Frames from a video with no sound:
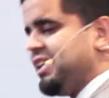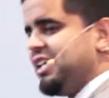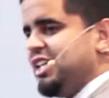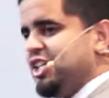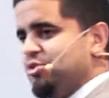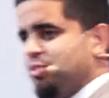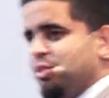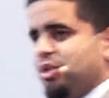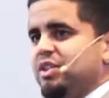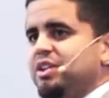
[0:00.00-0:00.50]

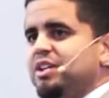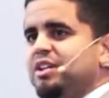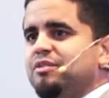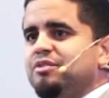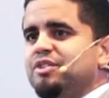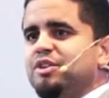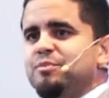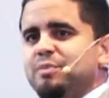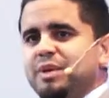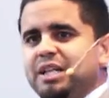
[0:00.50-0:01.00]
he's worthy
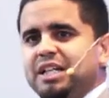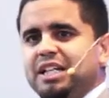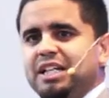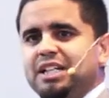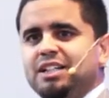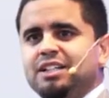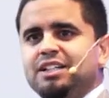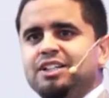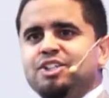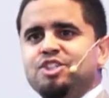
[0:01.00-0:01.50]
of
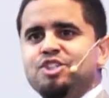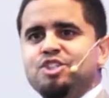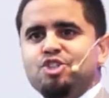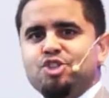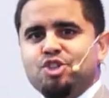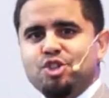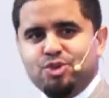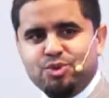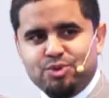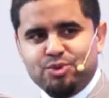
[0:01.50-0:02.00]
committing
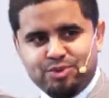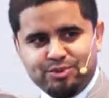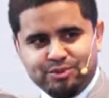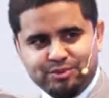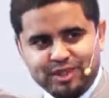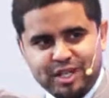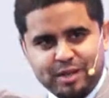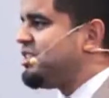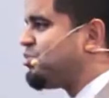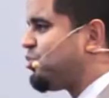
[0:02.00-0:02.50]

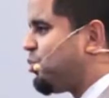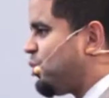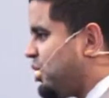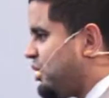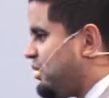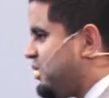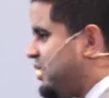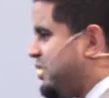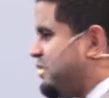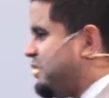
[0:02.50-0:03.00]
he's
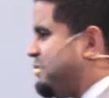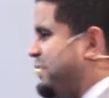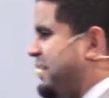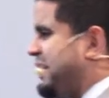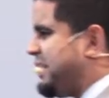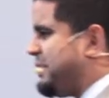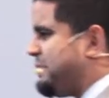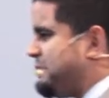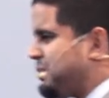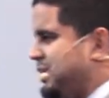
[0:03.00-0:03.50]
worthy of
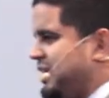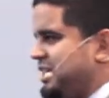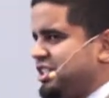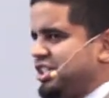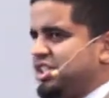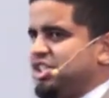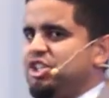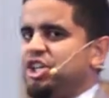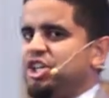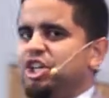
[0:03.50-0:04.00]
making
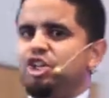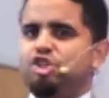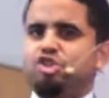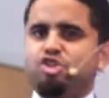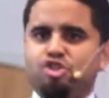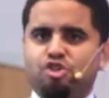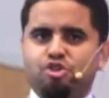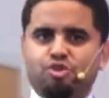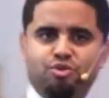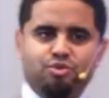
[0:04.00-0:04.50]
pledges.
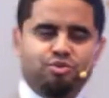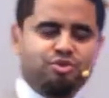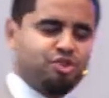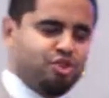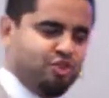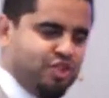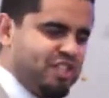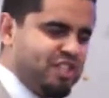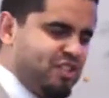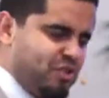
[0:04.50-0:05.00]
So